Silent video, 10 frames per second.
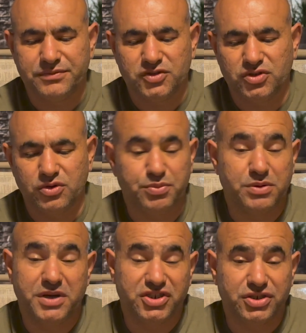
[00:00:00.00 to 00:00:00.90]
so
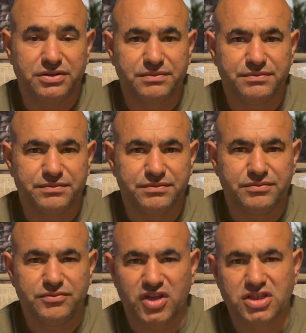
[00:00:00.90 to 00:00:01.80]
pretty much it.
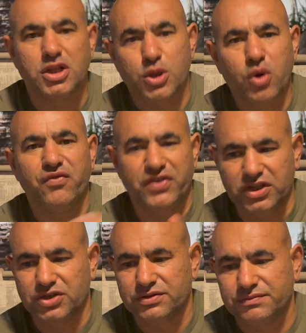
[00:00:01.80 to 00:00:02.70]
It's a long
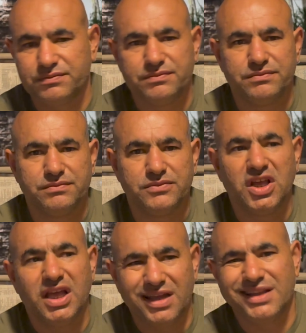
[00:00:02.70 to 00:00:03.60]
finish.
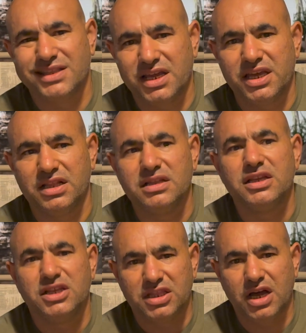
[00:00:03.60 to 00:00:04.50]
Retrohale,
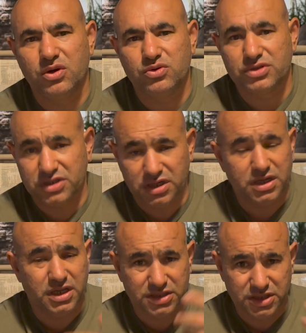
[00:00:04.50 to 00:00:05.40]
now
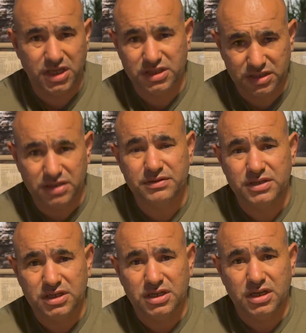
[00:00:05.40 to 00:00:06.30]
it's get the
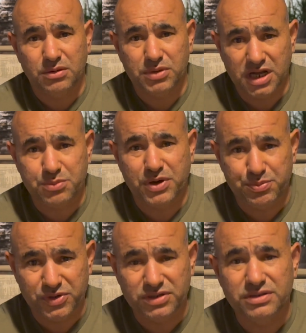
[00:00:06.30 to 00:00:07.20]
black
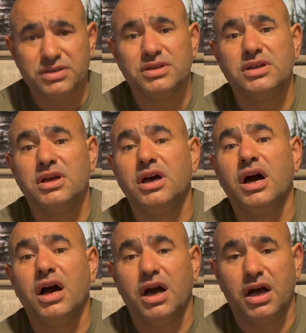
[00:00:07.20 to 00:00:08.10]
pepper.
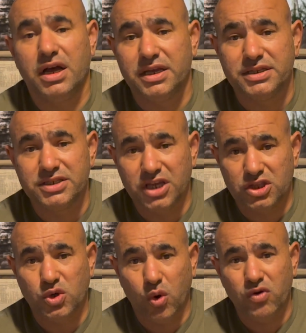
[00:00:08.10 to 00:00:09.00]
It
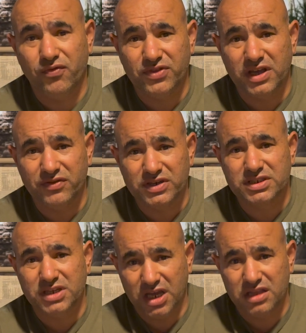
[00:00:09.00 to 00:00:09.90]
get oak
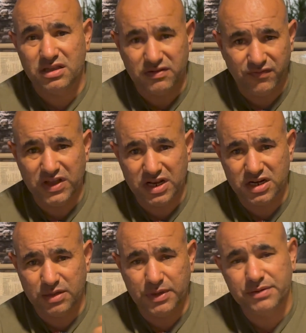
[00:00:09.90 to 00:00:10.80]
flavors and very
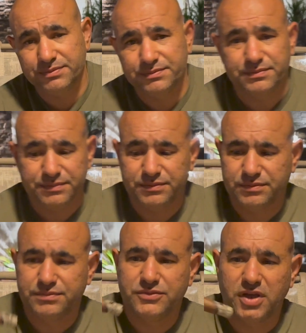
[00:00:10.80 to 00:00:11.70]
creamy.
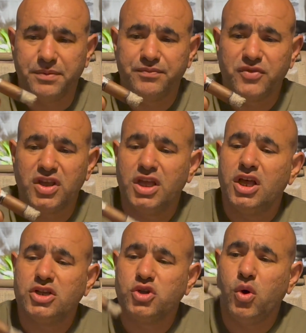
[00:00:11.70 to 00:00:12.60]
Yeah.
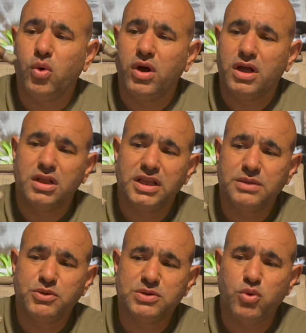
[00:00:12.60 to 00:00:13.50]
So
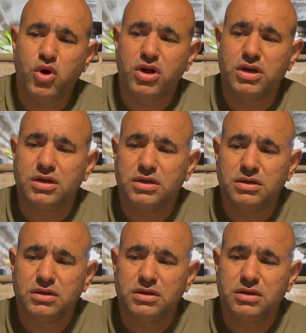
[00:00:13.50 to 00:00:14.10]
let me smoke